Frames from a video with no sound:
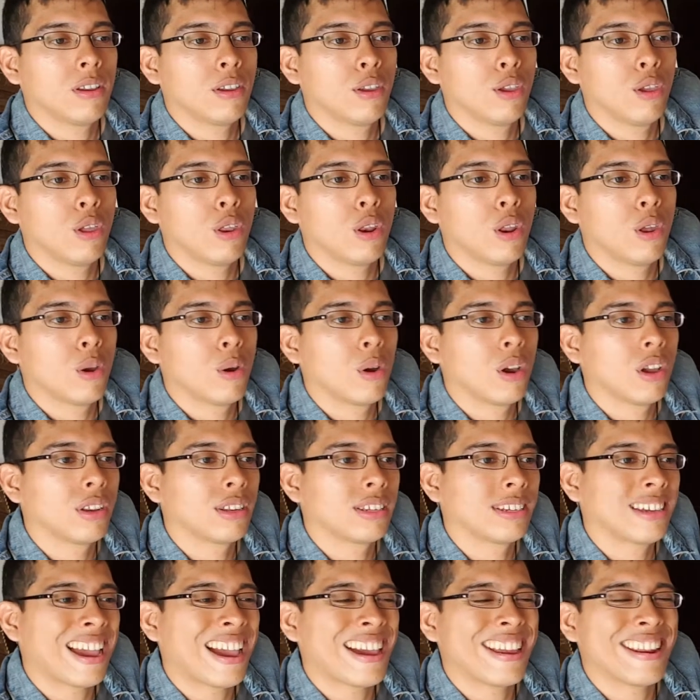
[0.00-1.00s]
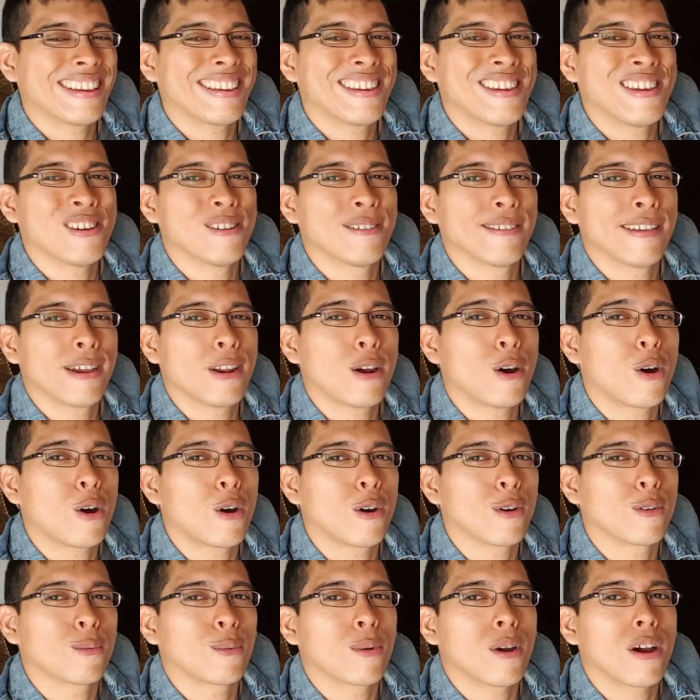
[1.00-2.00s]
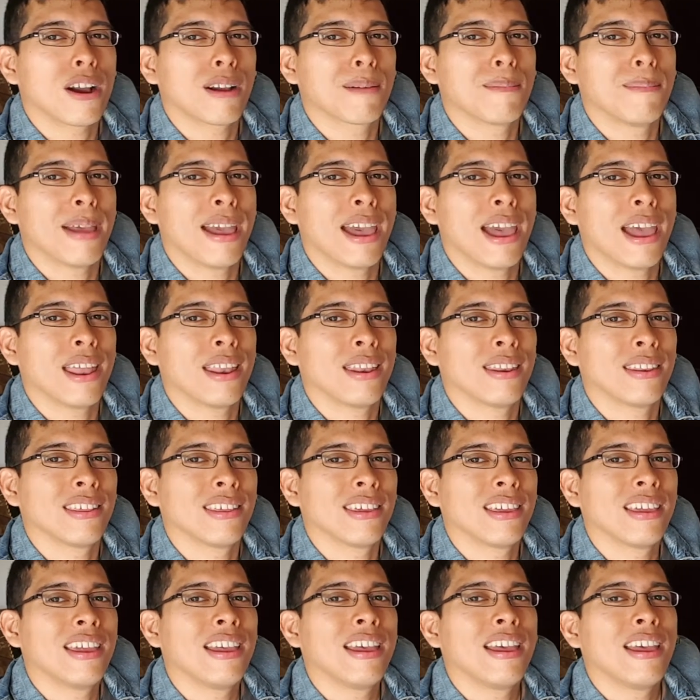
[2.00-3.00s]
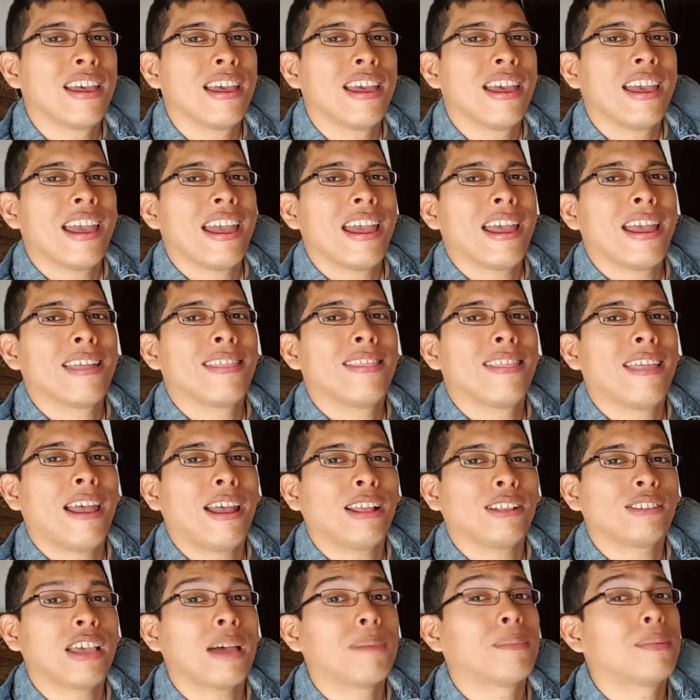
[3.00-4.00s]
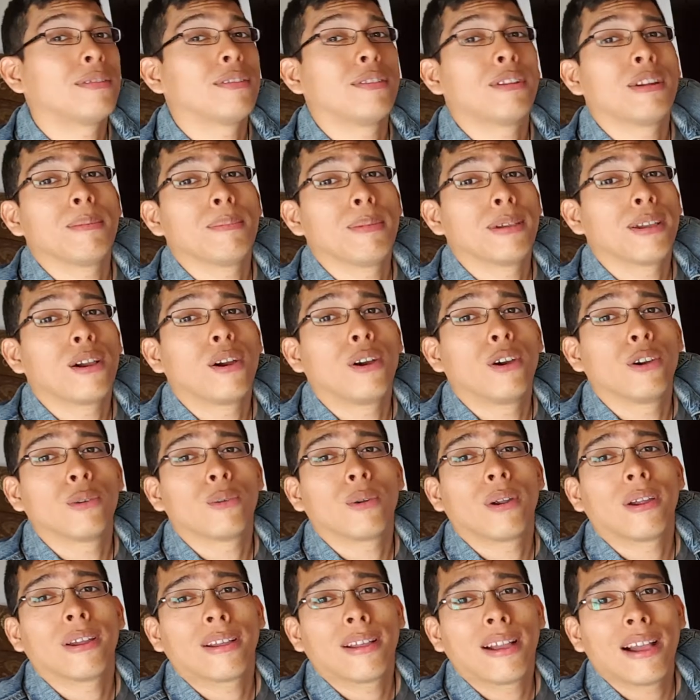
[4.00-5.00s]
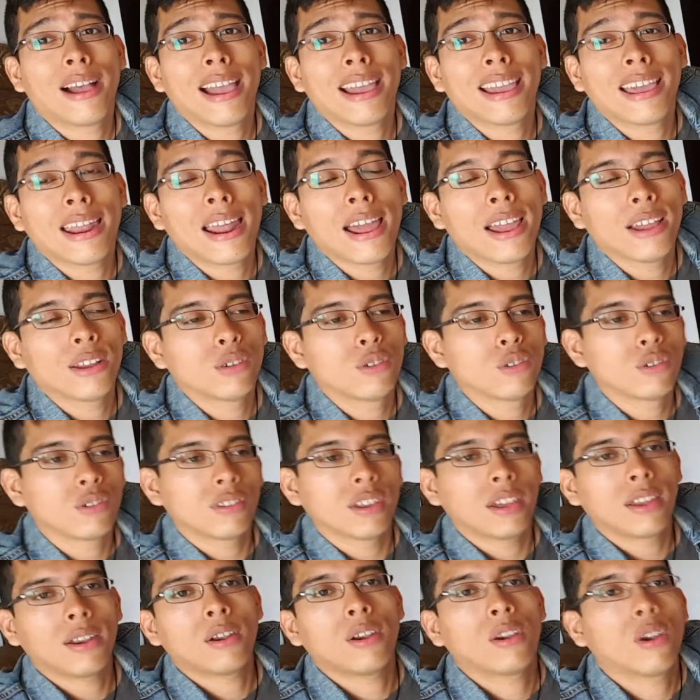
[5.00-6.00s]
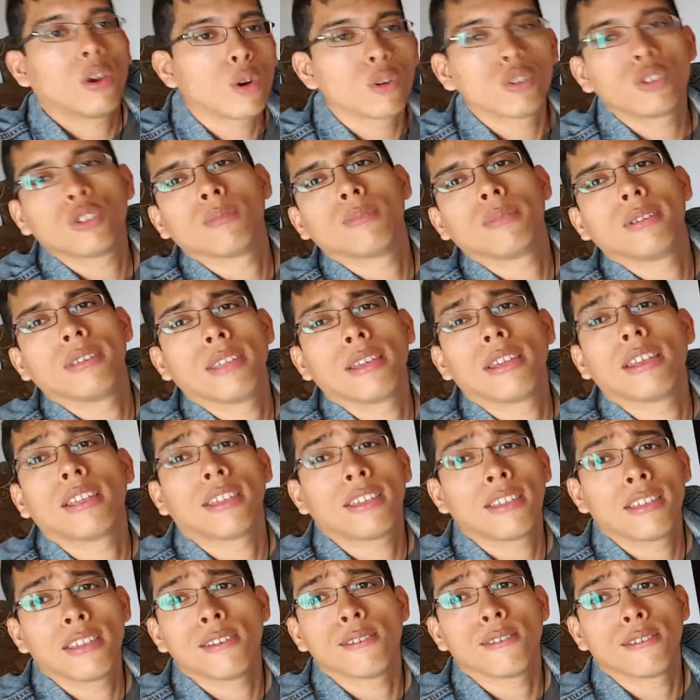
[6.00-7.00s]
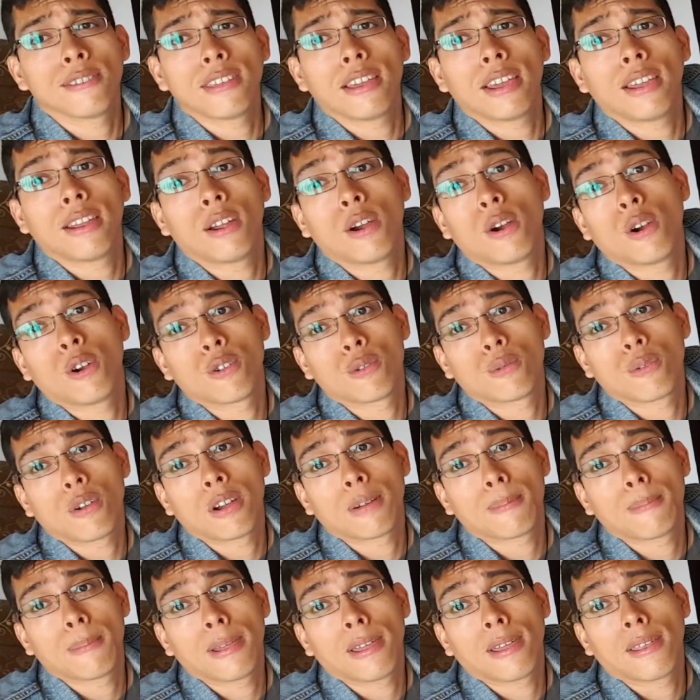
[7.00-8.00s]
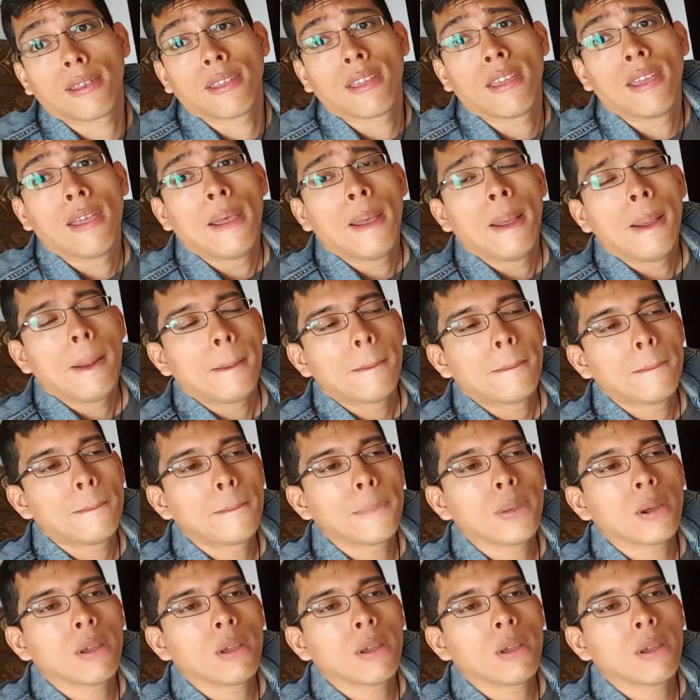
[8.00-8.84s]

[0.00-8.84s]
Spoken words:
It kind of killed that hard rock band, and I'm a very big hard rock guy, and that hurts me that it killed that hard rock band.